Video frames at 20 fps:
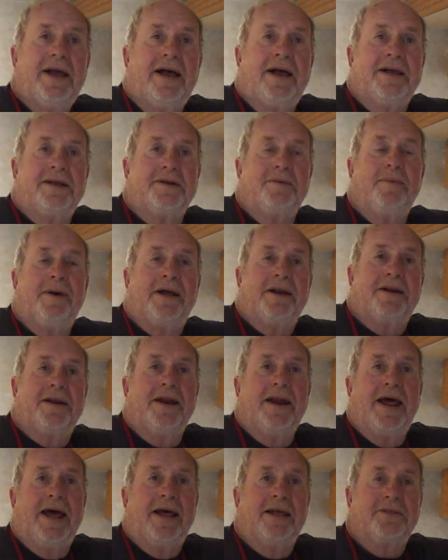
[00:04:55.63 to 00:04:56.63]
I was about the
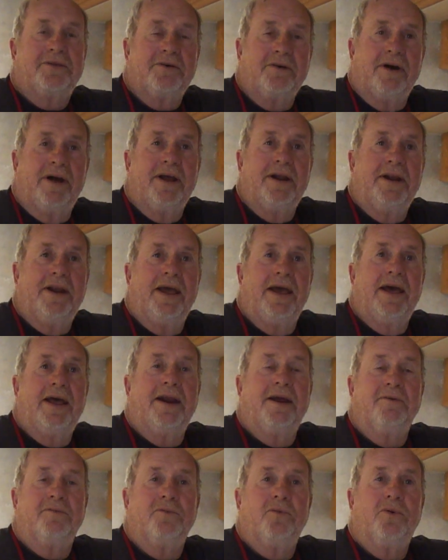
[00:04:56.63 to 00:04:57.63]
ninth grade, and they had
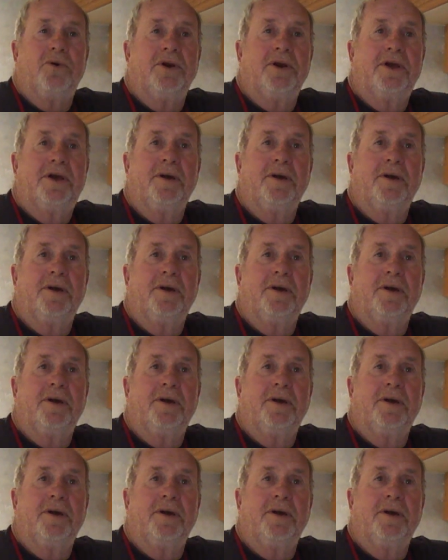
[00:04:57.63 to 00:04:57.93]
everyone